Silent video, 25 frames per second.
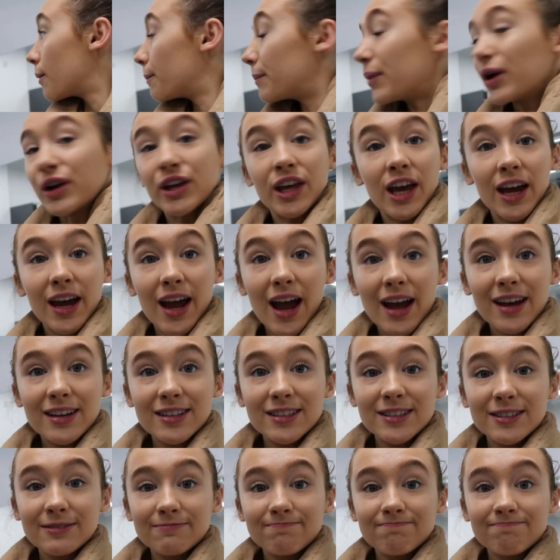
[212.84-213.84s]
But yeah
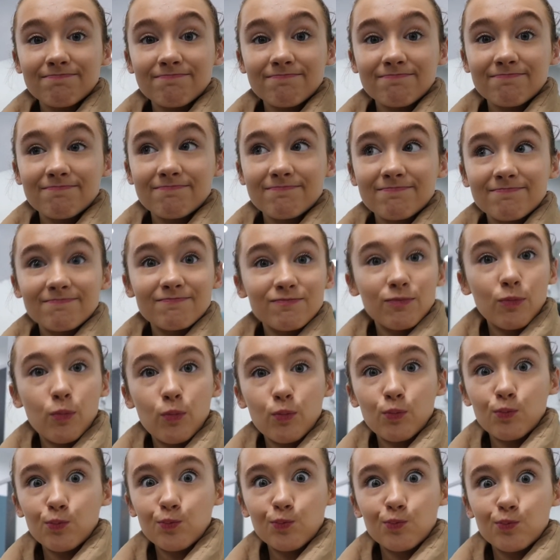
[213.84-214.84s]
guys,
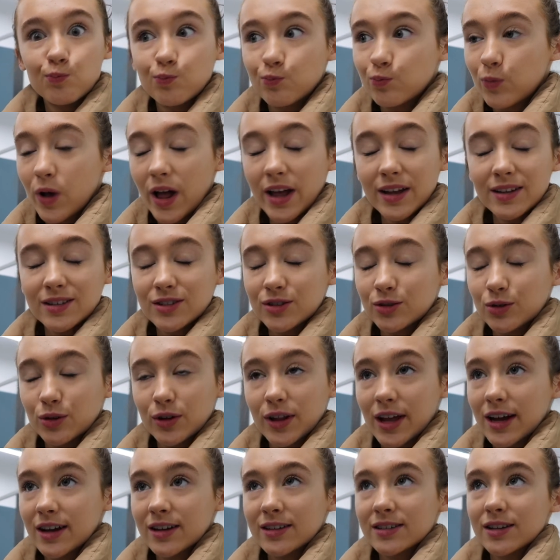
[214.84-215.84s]
let's
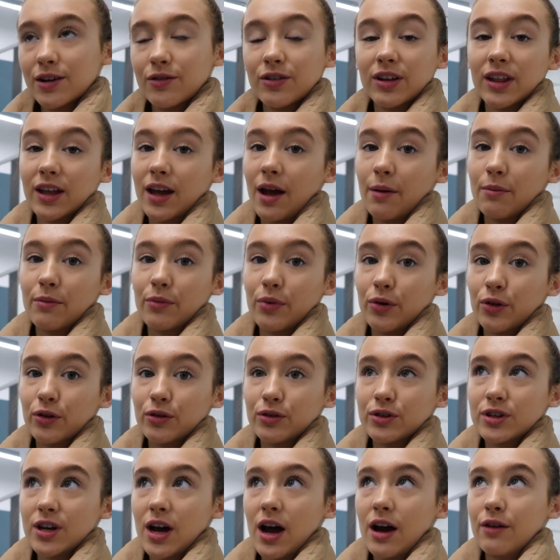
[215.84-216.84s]
do this. I really can't be
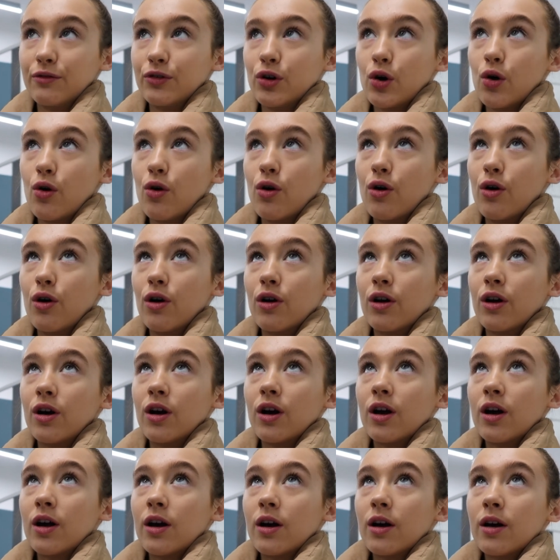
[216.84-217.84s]
bothered. I've got
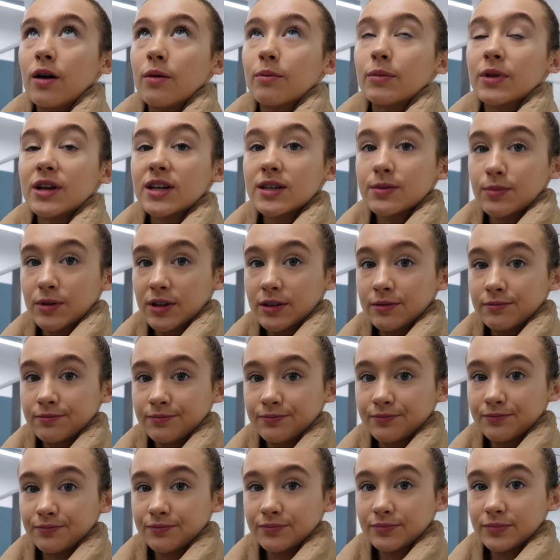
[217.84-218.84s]
placement
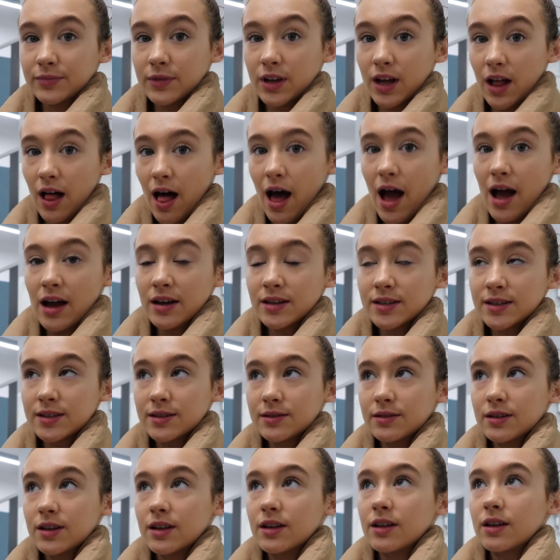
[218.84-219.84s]

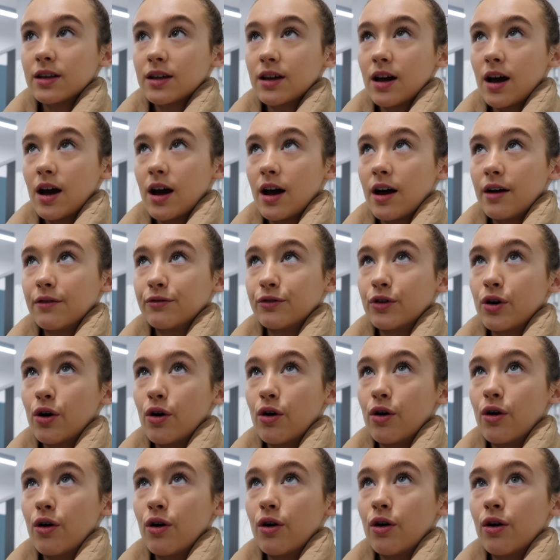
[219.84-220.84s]
class, I've
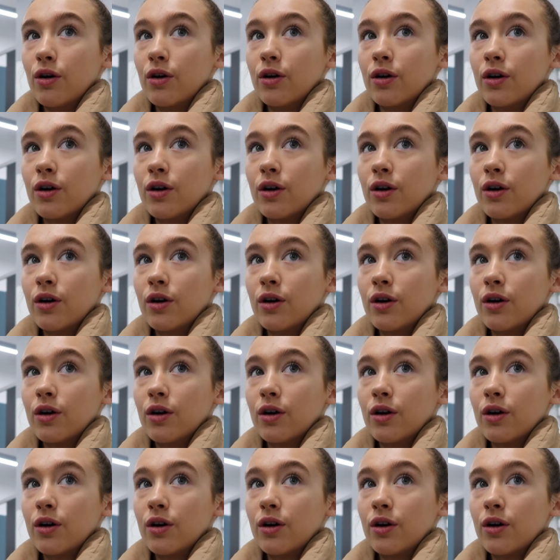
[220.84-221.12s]
got